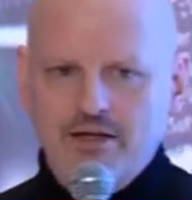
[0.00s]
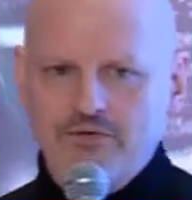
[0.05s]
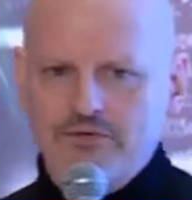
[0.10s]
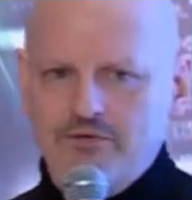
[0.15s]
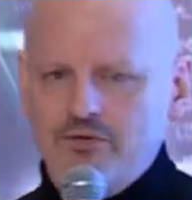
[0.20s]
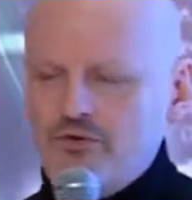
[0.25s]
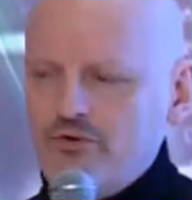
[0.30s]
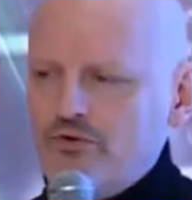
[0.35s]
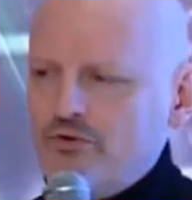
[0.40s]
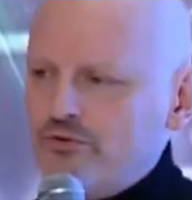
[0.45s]

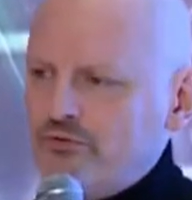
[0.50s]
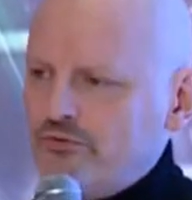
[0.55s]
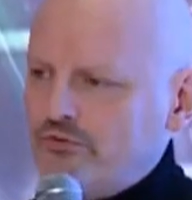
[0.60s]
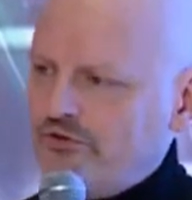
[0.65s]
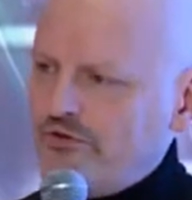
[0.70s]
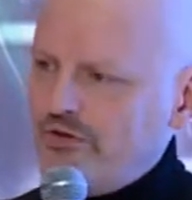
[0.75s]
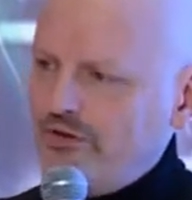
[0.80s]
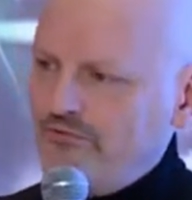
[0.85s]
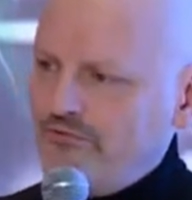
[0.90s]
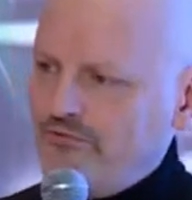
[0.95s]
If you use
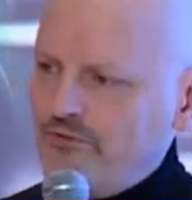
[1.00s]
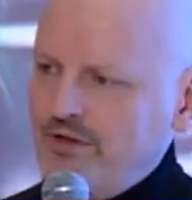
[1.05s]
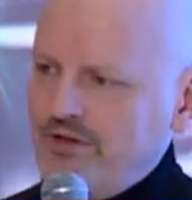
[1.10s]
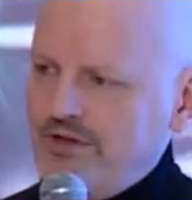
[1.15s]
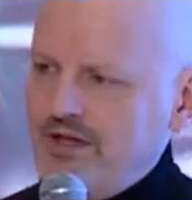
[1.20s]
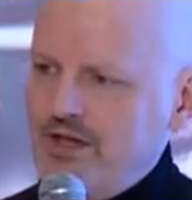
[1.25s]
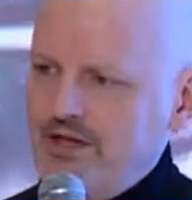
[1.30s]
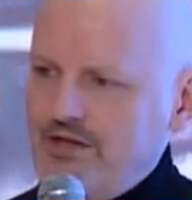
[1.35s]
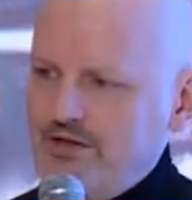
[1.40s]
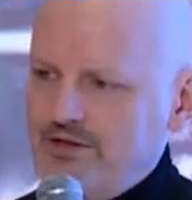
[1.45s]
software
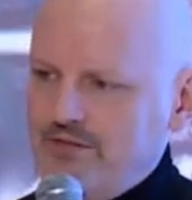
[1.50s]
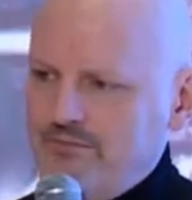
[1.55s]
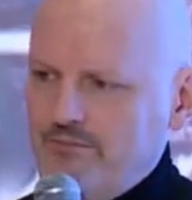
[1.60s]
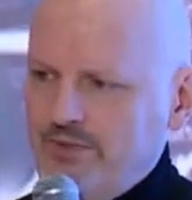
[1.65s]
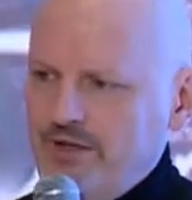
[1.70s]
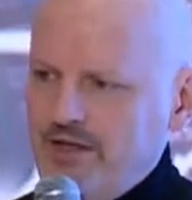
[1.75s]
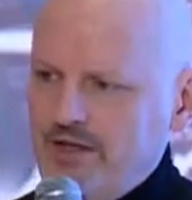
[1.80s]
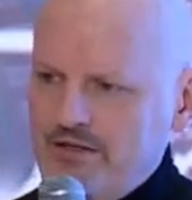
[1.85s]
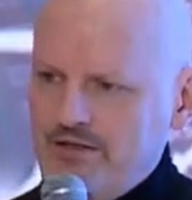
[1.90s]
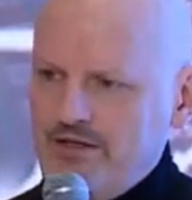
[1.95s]
that is
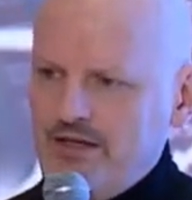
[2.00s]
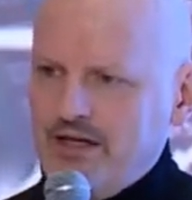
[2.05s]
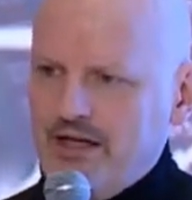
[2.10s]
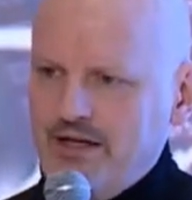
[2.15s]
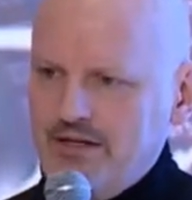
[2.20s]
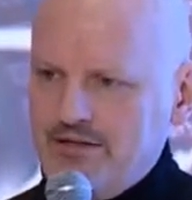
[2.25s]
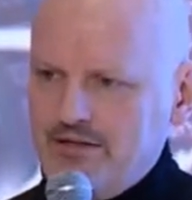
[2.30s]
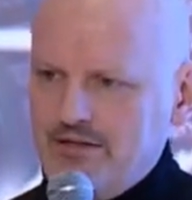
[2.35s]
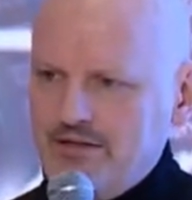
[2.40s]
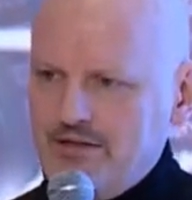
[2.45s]
BSD
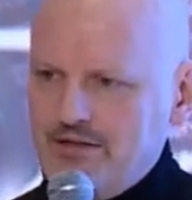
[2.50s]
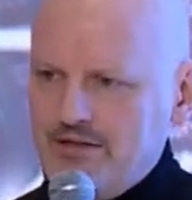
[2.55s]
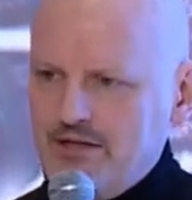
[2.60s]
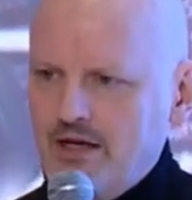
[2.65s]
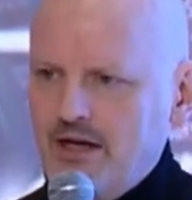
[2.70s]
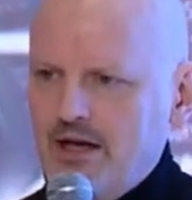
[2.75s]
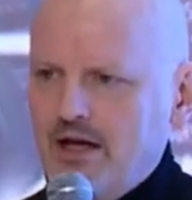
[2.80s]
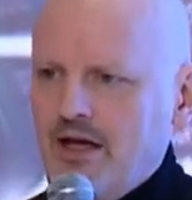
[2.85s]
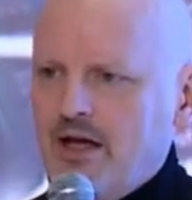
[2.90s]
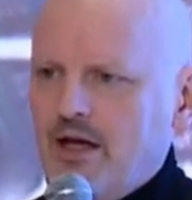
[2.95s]
licensed
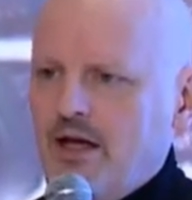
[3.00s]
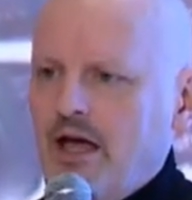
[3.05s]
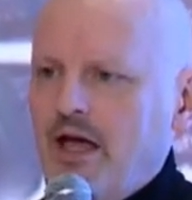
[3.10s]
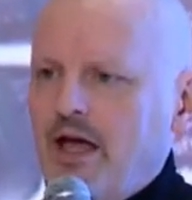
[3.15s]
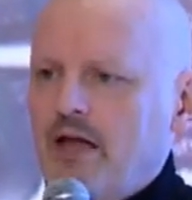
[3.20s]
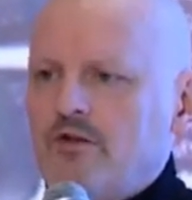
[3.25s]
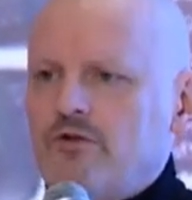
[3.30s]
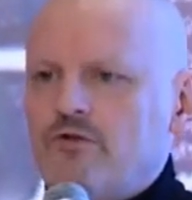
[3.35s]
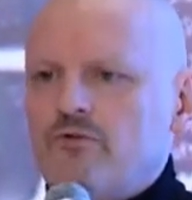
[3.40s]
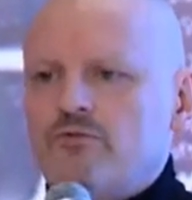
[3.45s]

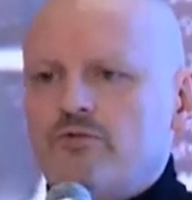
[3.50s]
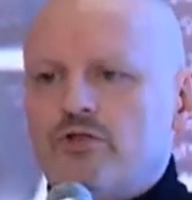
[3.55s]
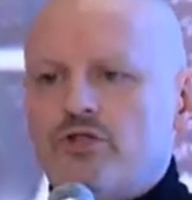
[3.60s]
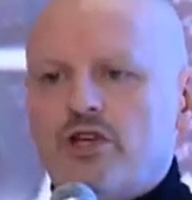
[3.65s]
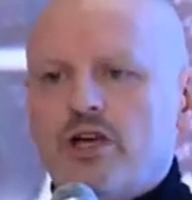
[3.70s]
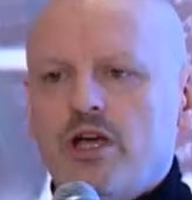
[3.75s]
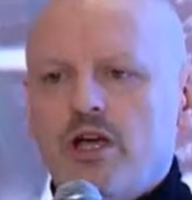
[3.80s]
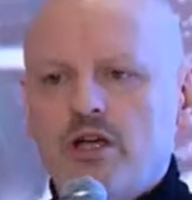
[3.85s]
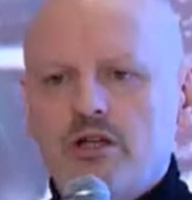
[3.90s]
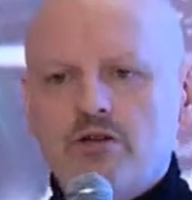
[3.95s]
and you
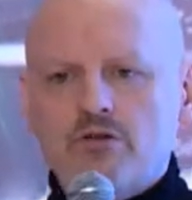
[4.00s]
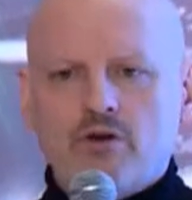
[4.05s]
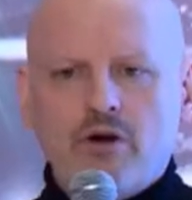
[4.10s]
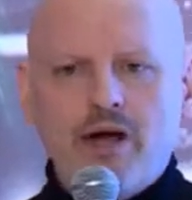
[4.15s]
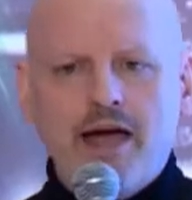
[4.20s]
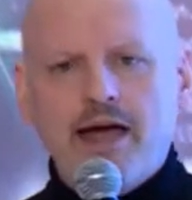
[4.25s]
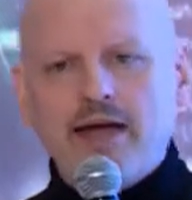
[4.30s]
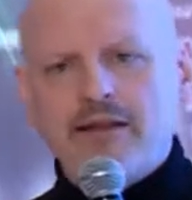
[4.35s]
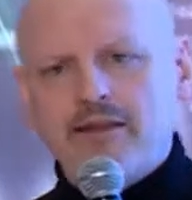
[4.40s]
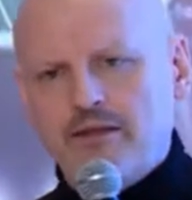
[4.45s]
change or
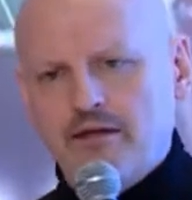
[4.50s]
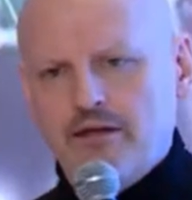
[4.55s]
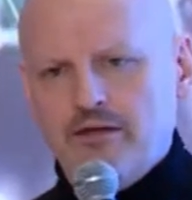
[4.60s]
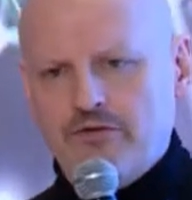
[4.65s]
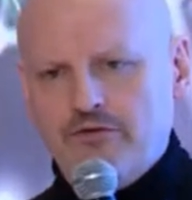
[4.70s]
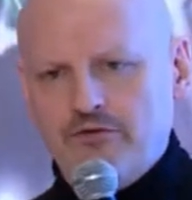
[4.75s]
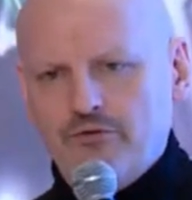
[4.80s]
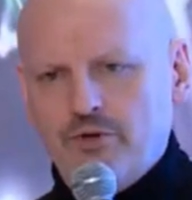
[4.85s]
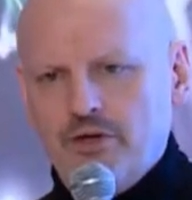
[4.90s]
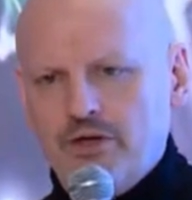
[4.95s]
add
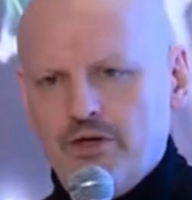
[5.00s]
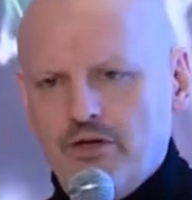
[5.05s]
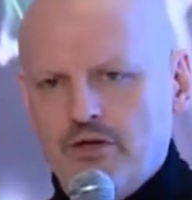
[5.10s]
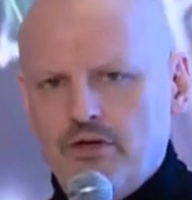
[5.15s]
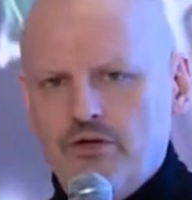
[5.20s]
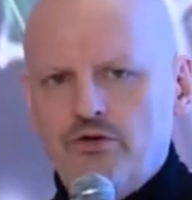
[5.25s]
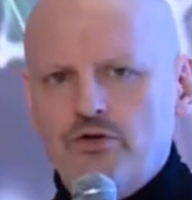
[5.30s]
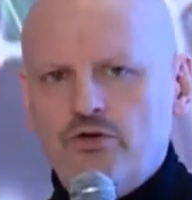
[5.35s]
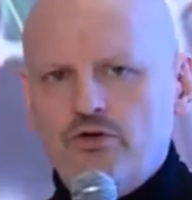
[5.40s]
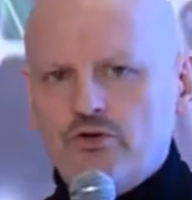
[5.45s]
things to it,
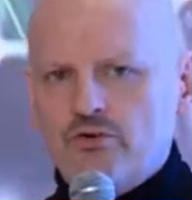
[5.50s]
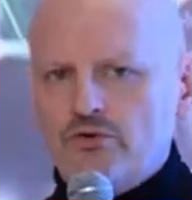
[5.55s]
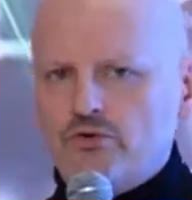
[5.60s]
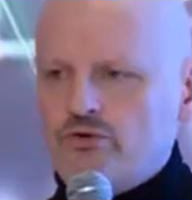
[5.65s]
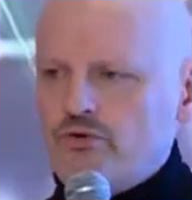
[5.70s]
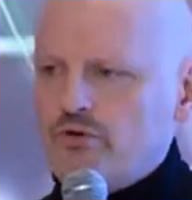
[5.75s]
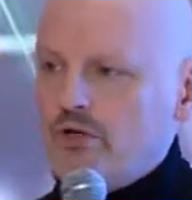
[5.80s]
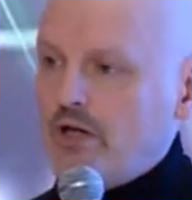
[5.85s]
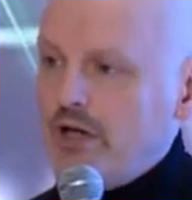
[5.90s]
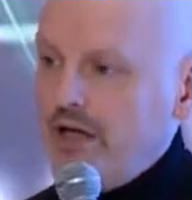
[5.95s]
you
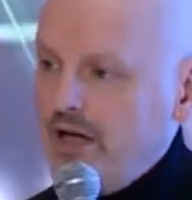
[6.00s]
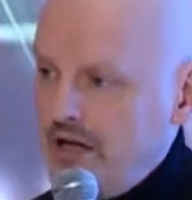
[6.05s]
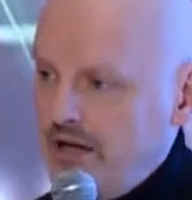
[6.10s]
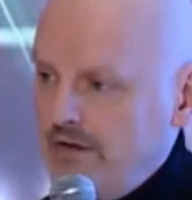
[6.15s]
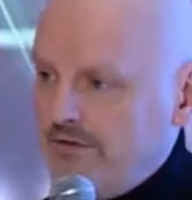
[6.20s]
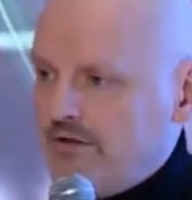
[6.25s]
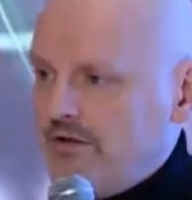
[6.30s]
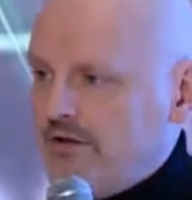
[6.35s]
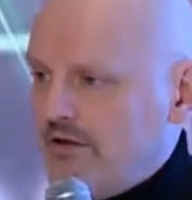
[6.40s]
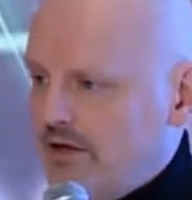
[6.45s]
do not
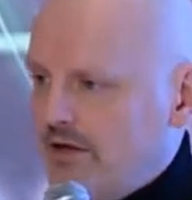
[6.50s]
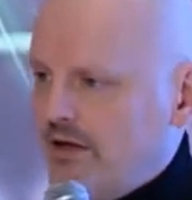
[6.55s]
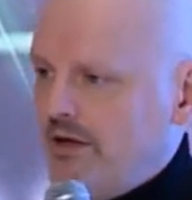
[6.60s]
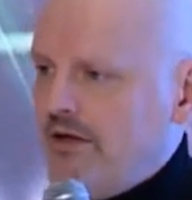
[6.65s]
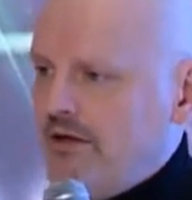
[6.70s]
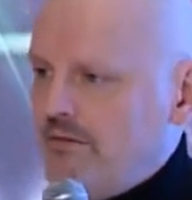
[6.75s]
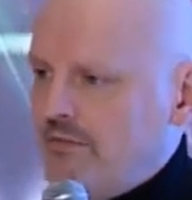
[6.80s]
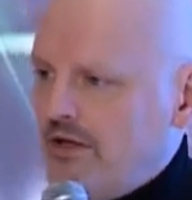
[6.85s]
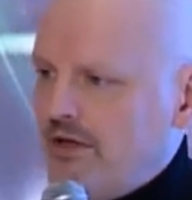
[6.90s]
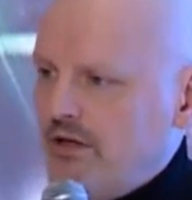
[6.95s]
have to tell
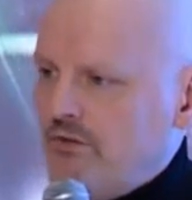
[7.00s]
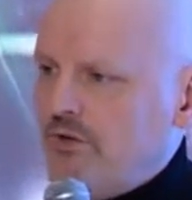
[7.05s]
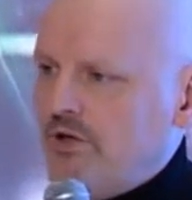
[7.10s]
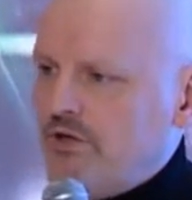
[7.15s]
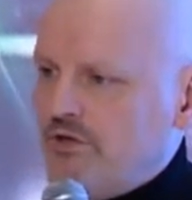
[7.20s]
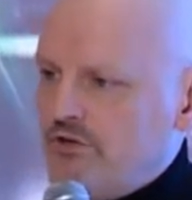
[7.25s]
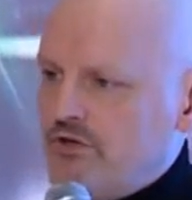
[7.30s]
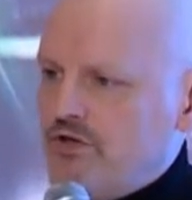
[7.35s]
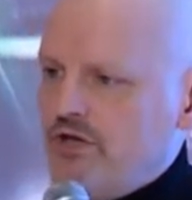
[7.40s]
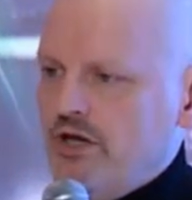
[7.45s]
anybody
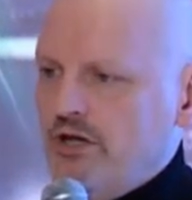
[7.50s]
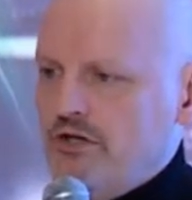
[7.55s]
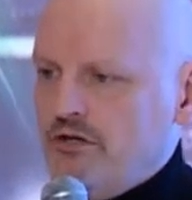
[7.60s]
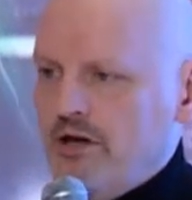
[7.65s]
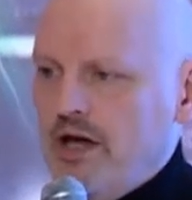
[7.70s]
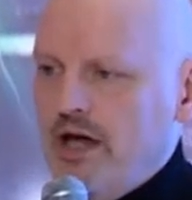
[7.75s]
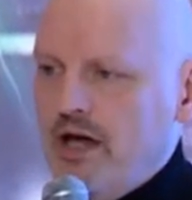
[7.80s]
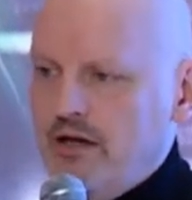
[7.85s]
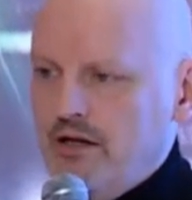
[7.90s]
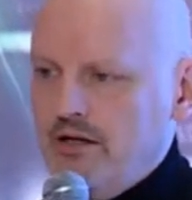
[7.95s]
what you changed
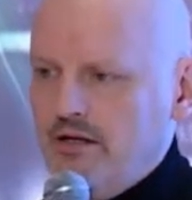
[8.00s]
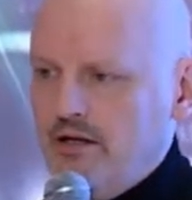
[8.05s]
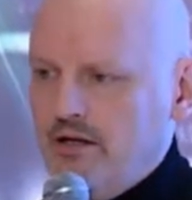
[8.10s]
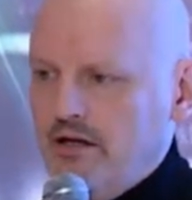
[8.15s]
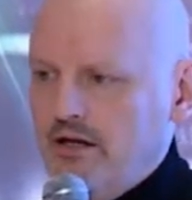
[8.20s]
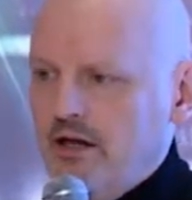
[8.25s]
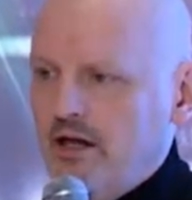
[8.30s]
or added.